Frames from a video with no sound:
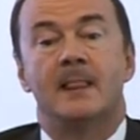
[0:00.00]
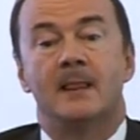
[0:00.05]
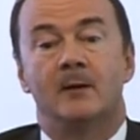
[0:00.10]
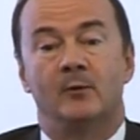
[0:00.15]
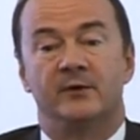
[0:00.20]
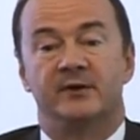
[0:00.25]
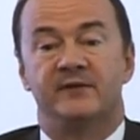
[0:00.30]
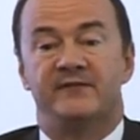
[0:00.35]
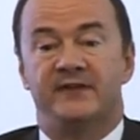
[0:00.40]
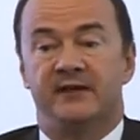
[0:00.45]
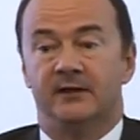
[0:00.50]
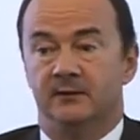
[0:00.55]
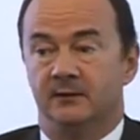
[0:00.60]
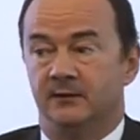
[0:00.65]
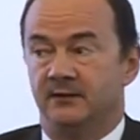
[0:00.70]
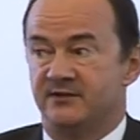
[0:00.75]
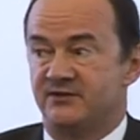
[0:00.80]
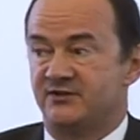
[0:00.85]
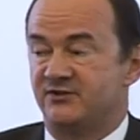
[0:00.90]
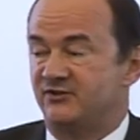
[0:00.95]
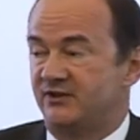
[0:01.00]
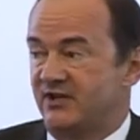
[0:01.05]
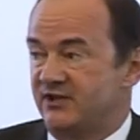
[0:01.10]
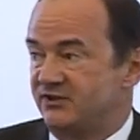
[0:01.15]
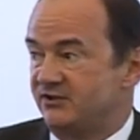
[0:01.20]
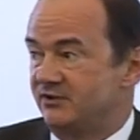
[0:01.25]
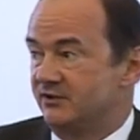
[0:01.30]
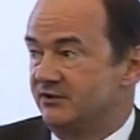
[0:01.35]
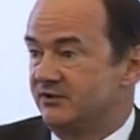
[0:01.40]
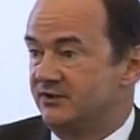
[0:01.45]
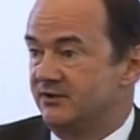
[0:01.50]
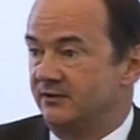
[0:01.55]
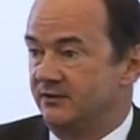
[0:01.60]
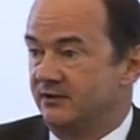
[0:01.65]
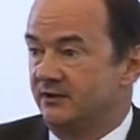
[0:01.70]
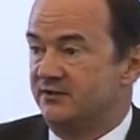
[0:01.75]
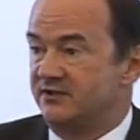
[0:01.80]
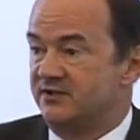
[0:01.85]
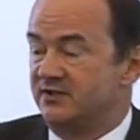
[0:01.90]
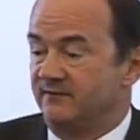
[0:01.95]
one of the earliest gestures that
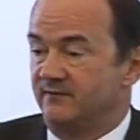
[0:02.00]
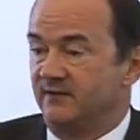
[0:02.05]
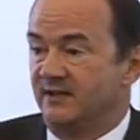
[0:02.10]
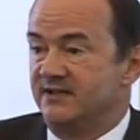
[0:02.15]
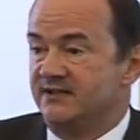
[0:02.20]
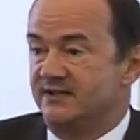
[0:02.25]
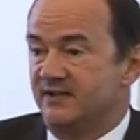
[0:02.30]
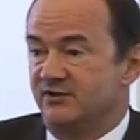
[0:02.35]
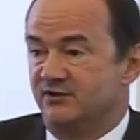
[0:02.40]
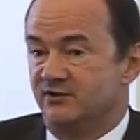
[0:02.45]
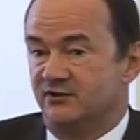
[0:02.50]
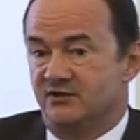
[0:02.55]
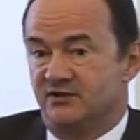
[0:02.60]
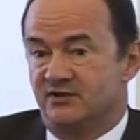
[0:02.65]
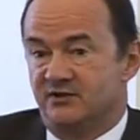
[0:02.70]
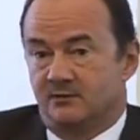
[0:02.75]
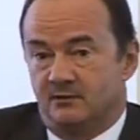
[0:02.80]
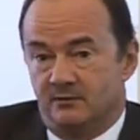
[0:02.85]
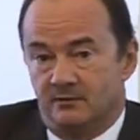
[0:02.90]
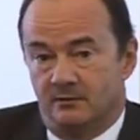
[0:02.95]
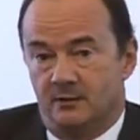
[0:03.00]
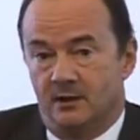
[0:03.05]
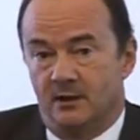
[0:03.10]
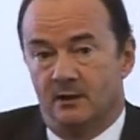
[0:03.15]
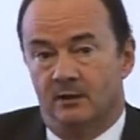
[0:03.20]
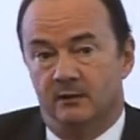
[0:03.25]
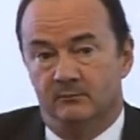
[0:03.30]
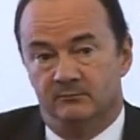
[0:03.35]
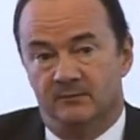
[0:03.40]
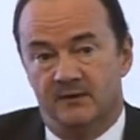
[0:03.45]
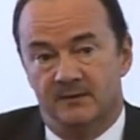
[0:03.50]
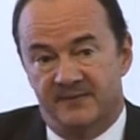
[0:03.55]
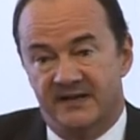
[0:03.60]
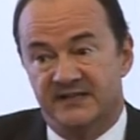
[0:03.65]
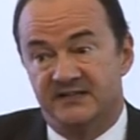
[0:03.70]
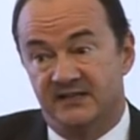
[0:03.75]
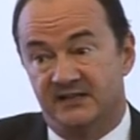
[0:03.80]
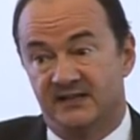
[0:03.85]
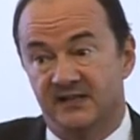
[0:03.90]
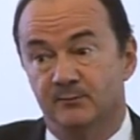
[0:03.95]
those civilizations um,
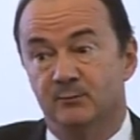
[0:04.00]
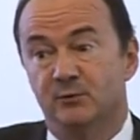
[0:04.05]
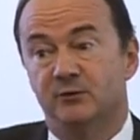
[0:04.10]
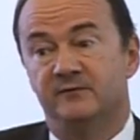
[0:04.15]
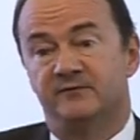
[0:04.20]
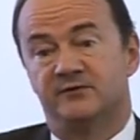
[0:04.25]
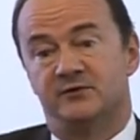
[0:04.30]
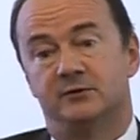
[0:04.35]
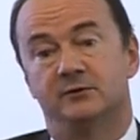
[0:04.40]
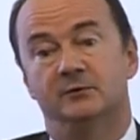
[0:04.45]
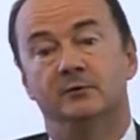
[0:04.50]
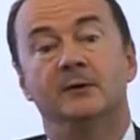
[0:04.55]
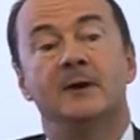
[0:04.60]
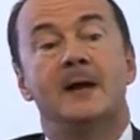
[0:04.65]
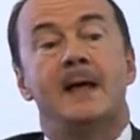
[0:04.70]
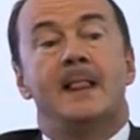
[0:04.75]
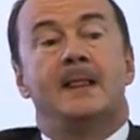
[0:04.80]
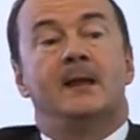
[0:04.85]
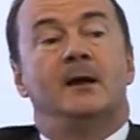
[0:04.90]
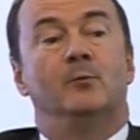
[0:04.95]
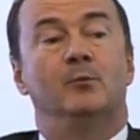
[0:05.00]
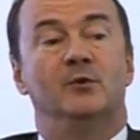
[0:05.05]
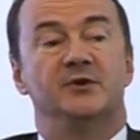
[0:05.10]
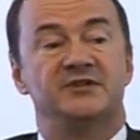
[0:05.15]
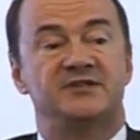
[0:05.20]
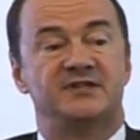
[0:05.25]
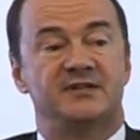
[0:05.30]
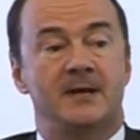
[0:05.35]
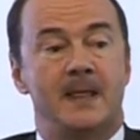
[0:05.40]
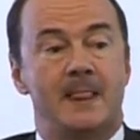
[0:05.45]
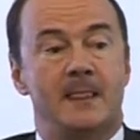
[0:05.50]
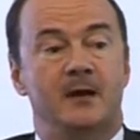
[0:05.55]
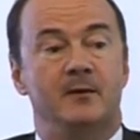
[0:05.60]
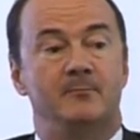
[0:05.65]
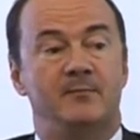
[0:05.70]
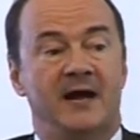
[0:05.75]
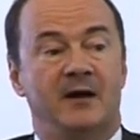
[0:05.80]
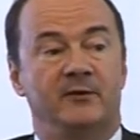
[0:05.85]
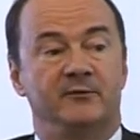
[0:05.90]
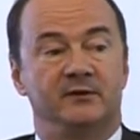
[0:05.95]
basically moved to was
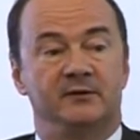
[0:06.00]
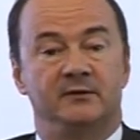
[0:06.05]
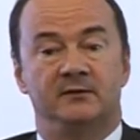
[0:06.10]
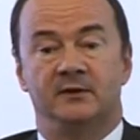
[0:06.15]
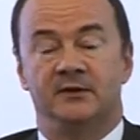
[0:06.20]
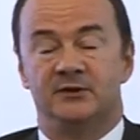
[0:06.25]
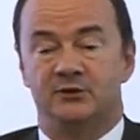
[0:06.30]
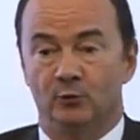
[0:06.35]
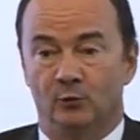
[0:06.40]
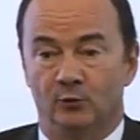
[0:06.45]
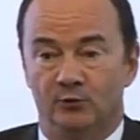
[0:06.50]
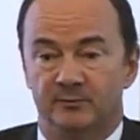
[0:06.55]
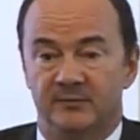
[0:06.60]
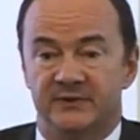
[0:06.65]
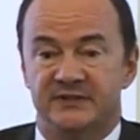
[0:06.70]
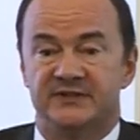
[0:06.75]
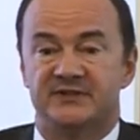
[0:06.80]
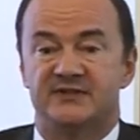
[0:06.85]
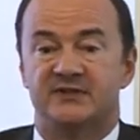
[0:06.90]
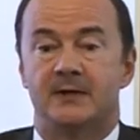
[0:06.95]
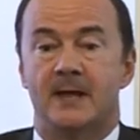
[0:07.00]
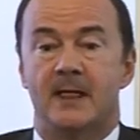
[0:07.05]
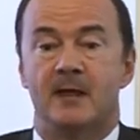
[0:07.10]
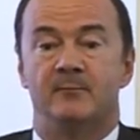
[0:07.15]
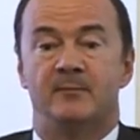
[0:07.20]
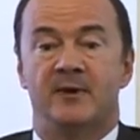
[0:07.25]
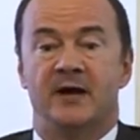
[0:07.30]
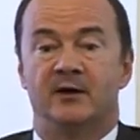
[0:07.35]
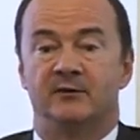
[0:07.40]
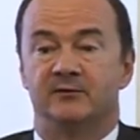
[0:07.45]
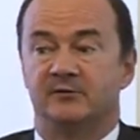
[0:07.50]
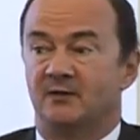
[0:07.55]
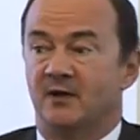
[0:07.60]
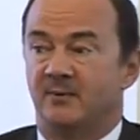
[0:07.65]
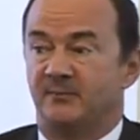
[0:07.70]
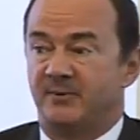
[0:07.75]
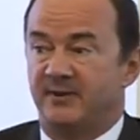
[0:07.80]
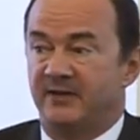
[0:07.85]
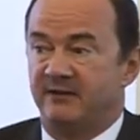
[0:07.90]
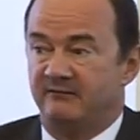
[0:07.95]
about adornment, about
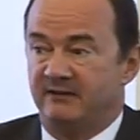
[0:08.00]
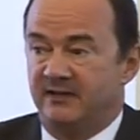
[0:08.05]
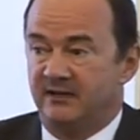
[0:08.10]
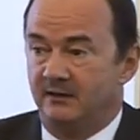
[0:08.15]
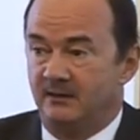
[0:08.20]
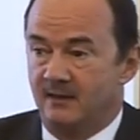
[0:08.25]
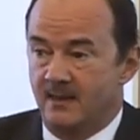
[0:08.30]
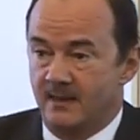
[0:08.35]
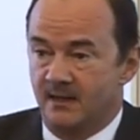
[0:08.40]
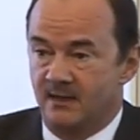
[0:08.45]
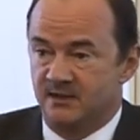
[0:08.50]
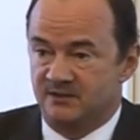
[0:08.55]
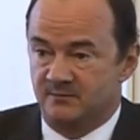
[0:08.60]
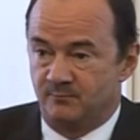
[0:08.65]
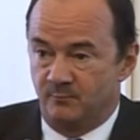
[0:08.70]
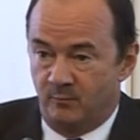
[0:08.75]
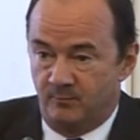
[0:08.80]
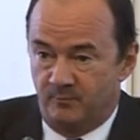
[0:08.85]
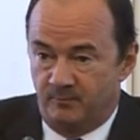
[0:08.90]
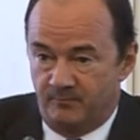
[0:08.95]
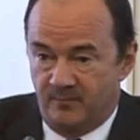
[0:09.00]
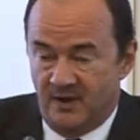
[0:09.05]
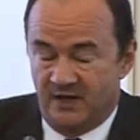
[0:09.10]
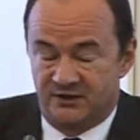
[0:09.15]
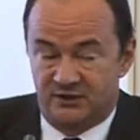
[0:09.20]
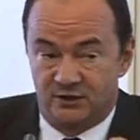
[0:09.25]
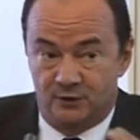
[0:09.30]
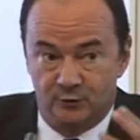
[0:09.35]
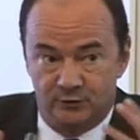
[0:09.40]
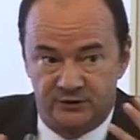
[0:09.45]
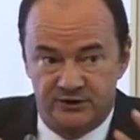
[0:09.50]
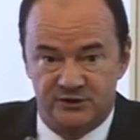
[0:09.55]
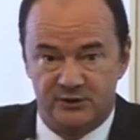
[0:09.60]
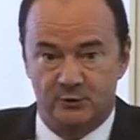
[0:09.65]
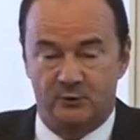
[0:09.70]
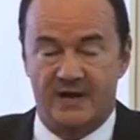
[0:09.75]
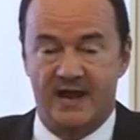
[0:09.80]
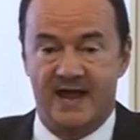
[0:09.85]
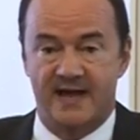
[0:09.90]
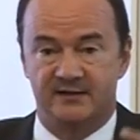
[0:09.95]
appearing as, as good as
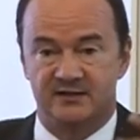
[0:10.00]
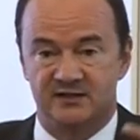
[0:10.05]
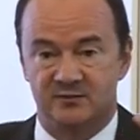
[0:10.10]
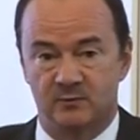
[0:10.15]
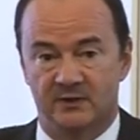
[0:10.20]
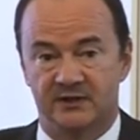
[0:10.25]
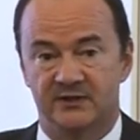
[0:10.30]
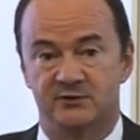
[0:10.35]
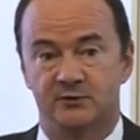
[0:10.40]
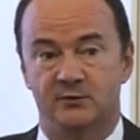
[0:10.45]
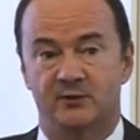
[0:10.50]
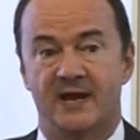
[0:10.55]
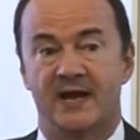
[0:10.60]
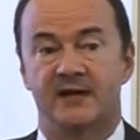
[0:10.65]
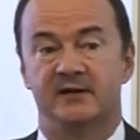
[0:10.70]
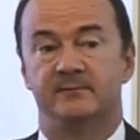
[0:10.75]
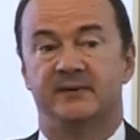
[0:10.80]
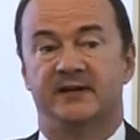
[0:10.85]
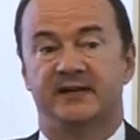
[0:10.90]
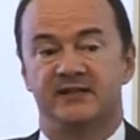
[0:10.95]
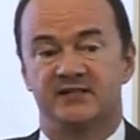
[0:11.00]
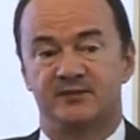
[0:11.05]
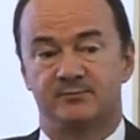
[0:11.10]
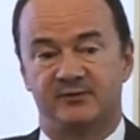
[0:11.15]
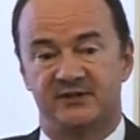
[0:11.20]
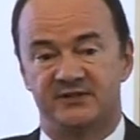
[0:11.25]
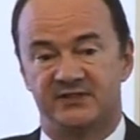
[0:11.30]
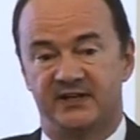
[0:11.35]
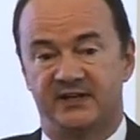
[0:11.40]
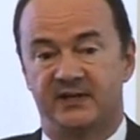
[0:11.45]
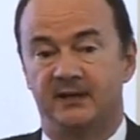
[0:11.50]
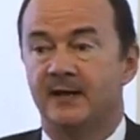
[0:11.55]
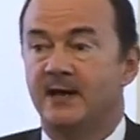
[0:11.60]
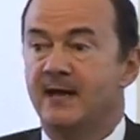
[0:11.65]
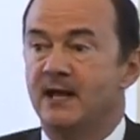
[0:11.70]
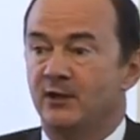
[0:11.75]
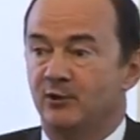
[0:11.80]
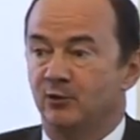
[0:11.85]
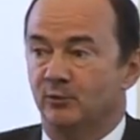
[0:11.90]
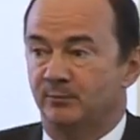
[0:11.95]
you can, as well as you can, about expressing
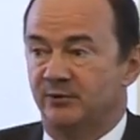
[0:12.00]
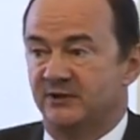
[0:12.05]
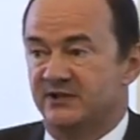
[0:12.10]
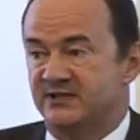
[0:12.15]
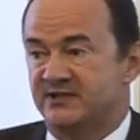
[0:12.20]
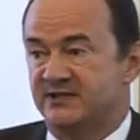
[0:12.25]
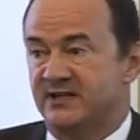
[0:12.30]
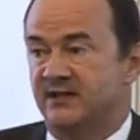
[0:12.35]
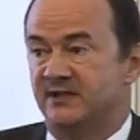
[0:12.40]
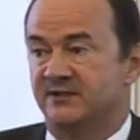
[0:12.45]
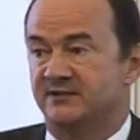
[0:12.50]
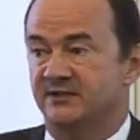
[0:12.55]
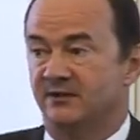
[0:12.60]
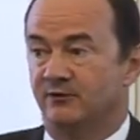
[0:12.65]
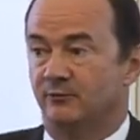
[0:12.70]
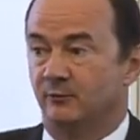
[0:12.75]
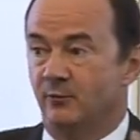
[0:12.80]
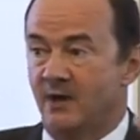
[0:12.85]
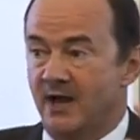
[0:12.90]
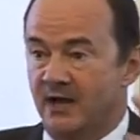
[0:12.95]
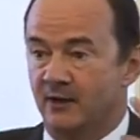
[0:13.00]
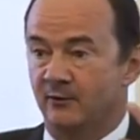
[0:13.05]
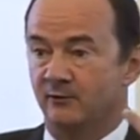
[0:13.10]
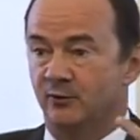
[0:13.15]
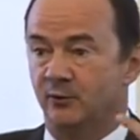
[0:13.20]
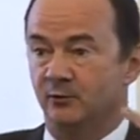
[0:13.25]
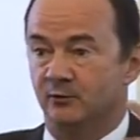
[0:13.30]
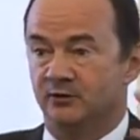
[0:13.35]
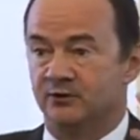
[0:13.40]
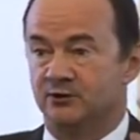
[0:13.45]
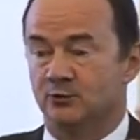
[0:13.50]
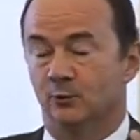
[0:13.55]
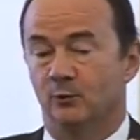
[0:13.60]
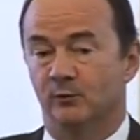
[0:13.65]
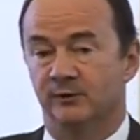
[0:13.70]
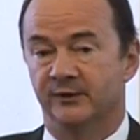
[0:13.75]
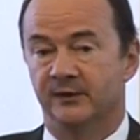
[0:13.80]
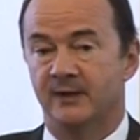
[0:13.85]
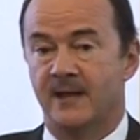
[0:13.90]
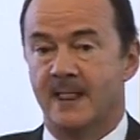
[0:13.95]
your personality through how you
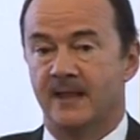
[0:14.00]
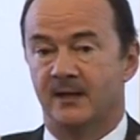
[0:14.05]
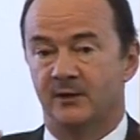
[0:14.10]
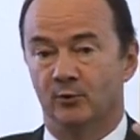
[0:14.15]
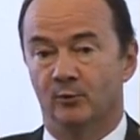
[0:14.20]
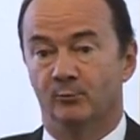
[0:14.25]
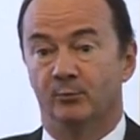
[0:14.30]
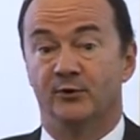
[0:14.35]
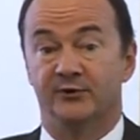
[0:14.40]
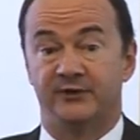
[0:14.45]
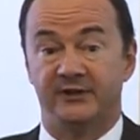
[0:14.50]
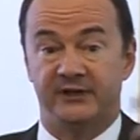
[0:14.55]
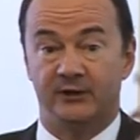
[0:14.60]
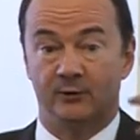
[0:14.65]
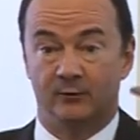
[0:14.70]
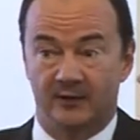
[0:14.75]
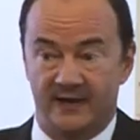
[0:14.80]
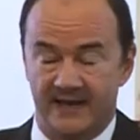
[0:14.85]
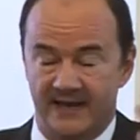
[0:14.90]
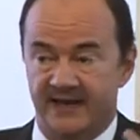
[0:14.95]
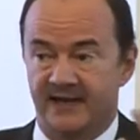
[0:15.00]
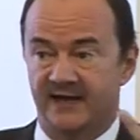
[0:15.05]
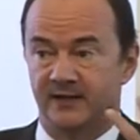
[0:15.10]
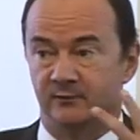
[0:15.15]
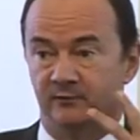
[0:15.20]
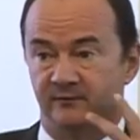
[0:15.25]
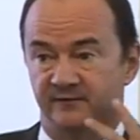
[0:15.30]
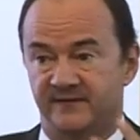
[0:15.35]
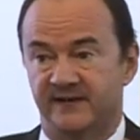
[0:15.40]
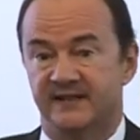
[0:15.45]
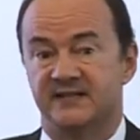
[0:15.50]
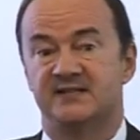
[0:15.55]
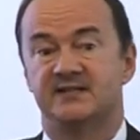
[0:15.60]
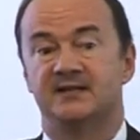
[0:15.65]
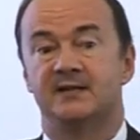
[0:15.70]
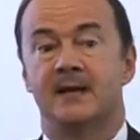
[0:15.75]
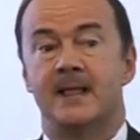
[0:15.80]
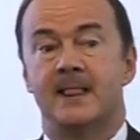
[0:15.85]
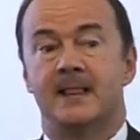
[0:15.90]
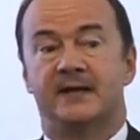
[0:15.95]
adorn your body, your hair, your
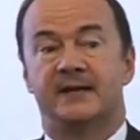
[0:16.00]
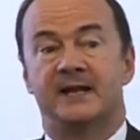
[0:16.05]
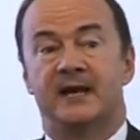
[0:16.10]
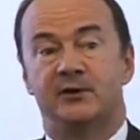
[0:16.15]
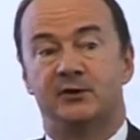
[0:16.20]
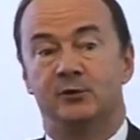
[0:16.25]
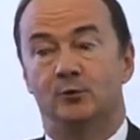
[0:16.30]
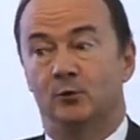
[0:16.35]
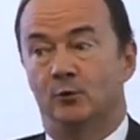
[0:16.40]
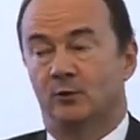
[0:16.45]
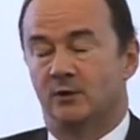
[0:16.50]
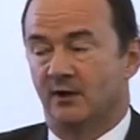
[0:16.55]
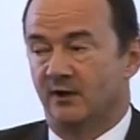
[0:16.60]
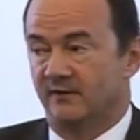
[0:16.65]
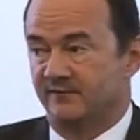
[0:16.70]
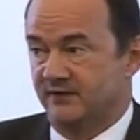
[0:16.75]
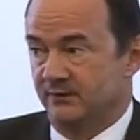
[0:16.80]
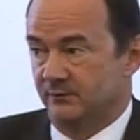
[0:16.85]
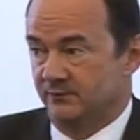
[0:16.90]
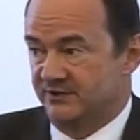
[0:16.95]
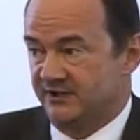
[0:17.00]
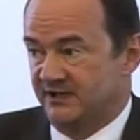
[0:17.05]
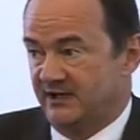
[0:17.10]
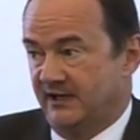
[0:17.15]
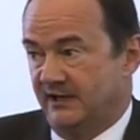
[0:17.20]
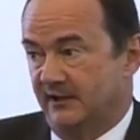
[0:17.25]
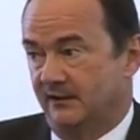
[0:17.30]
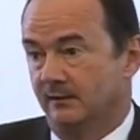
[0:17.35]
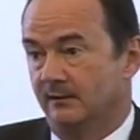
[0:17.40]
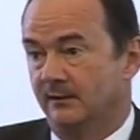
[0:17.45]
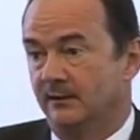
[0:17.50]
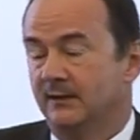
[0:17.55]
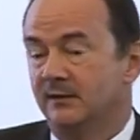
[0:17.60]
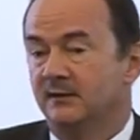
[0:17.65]
face, and how you look after your skin.